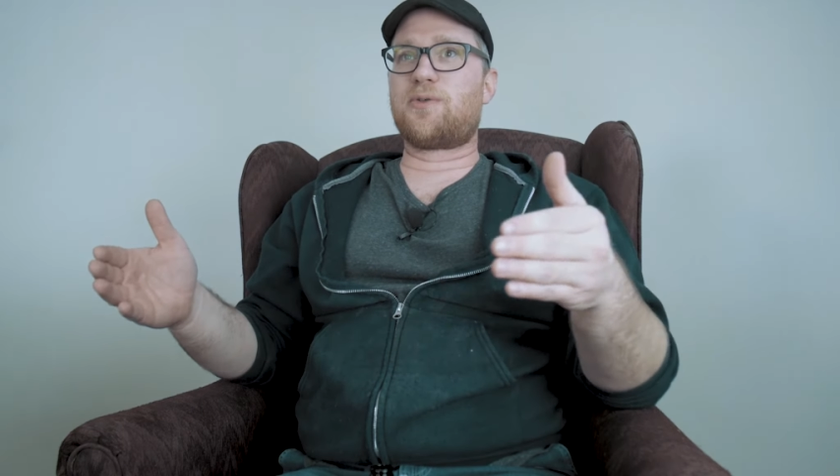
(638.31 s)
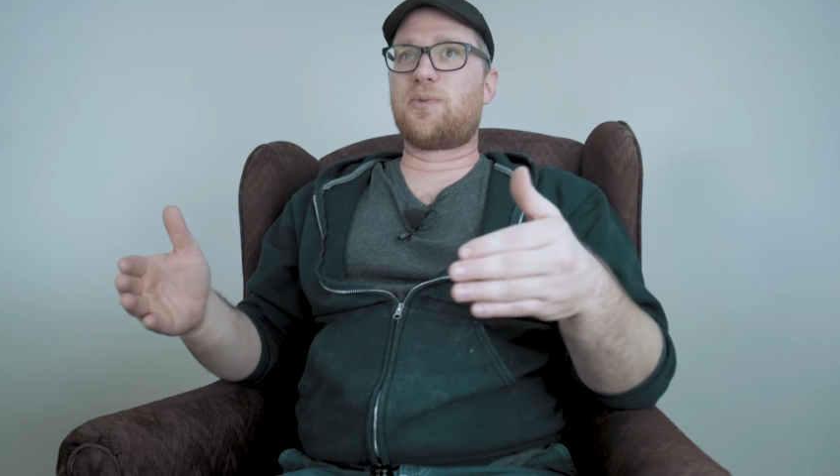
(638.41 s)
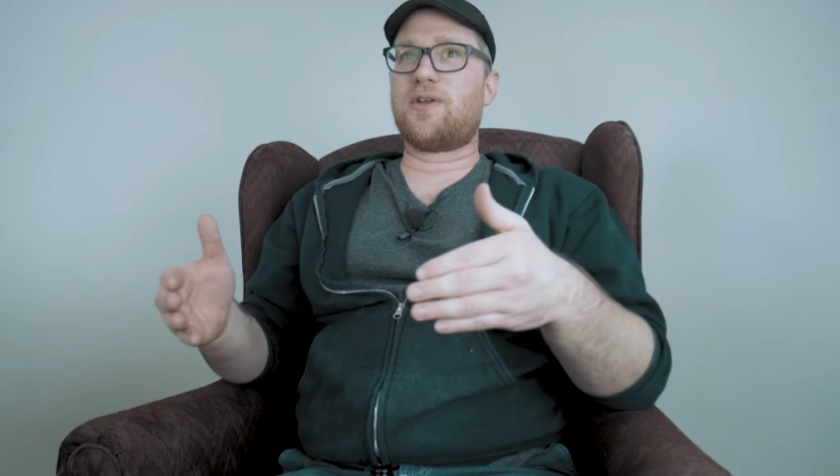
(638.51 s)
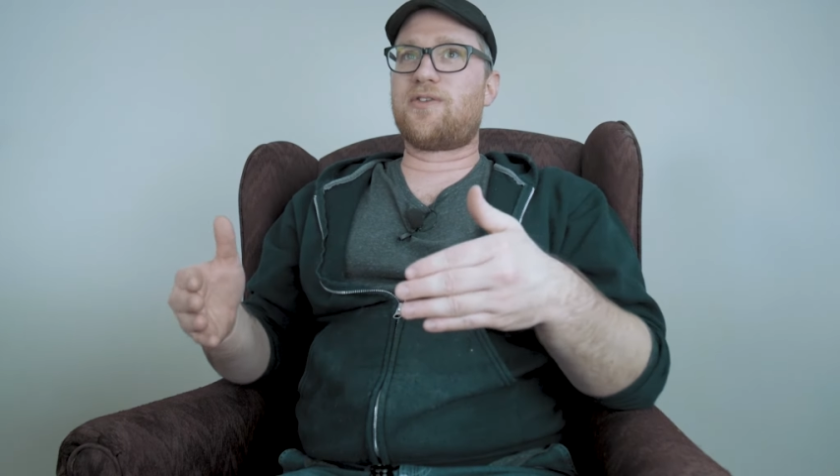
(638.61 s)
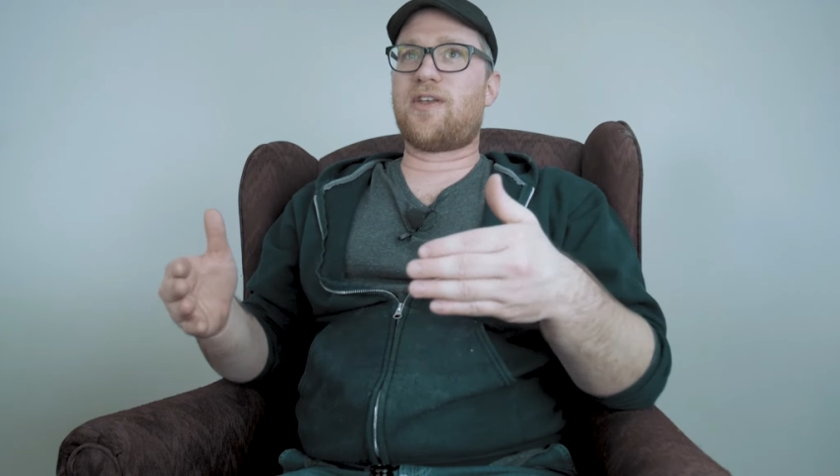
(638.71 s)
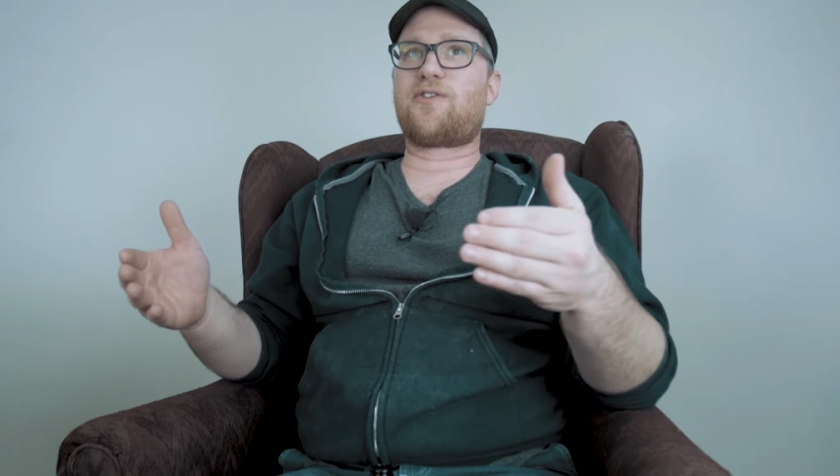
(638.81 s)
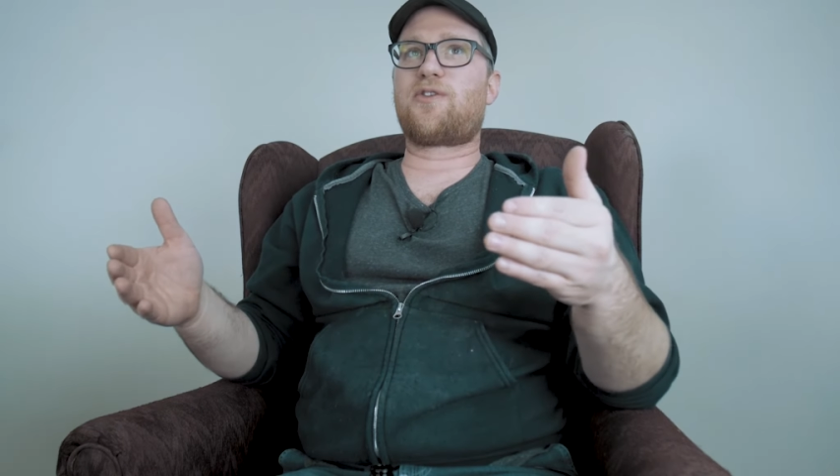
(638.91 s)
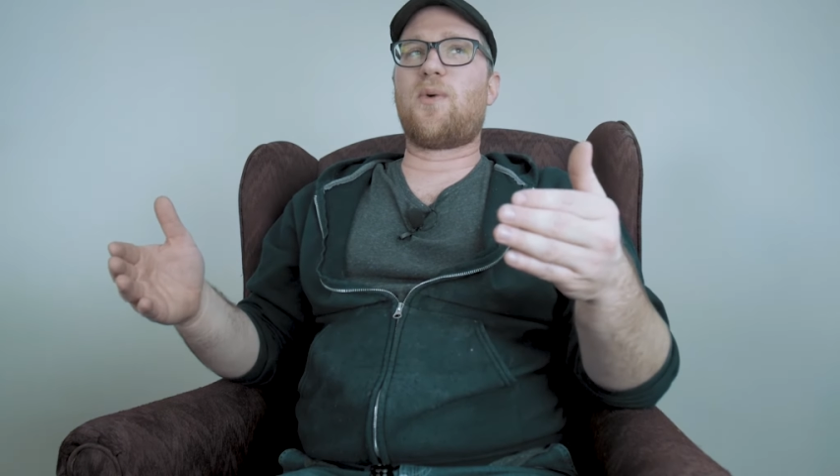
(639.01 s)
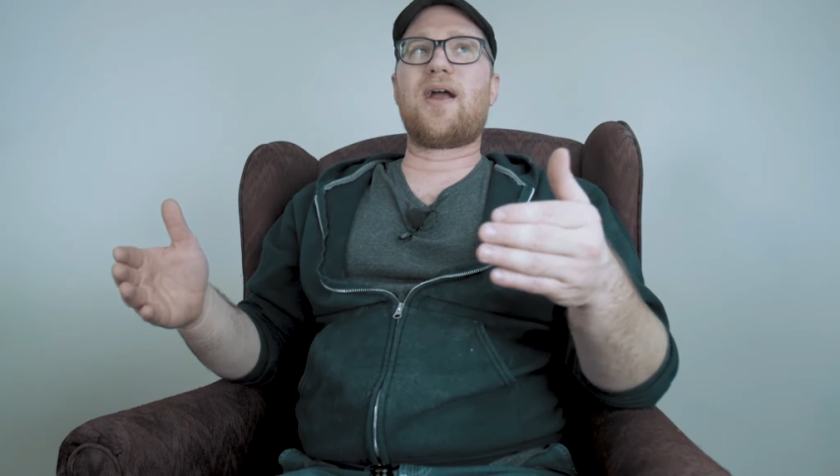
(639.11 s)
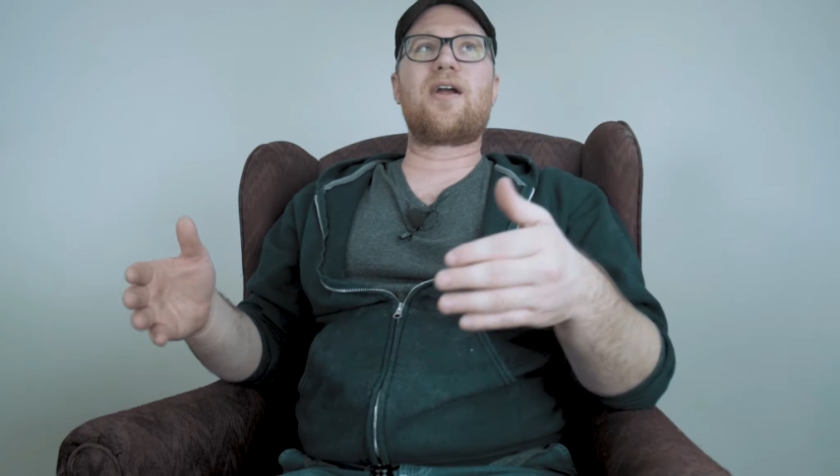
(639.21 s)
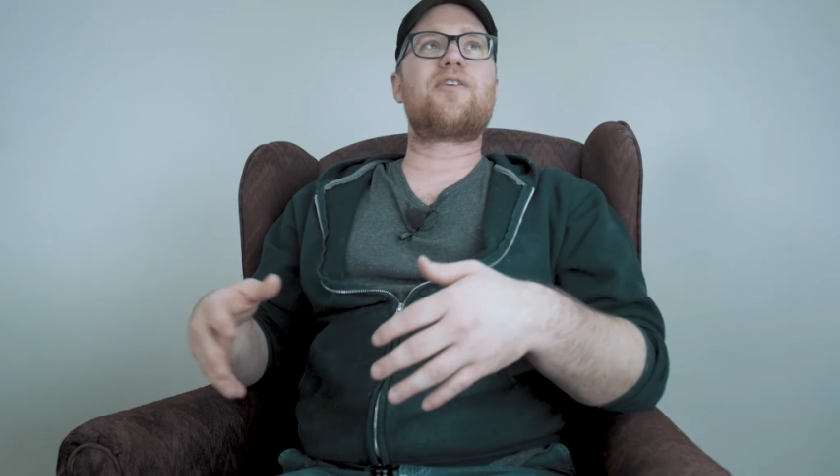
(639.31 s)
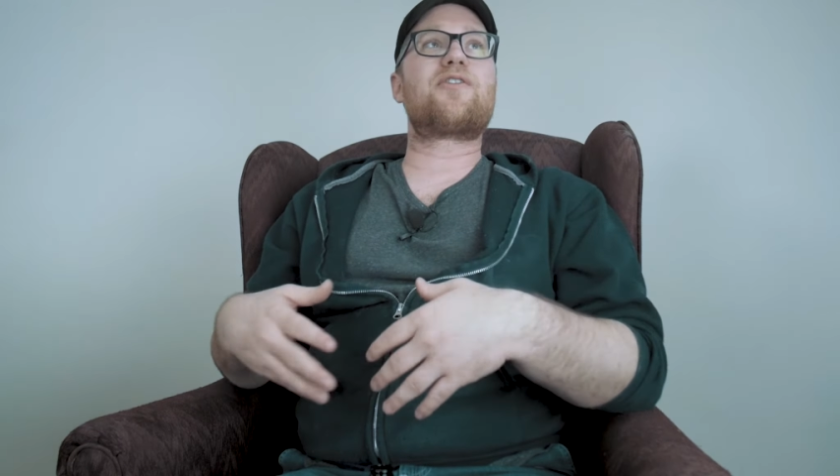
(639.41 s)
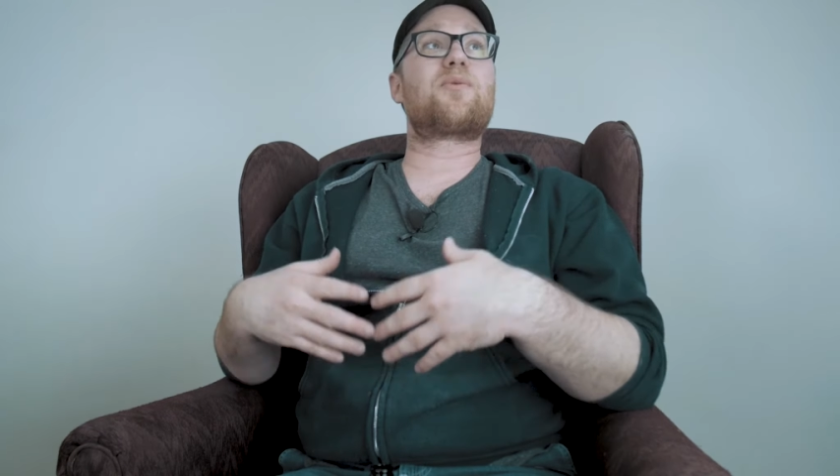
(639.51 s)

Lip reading: was as square as the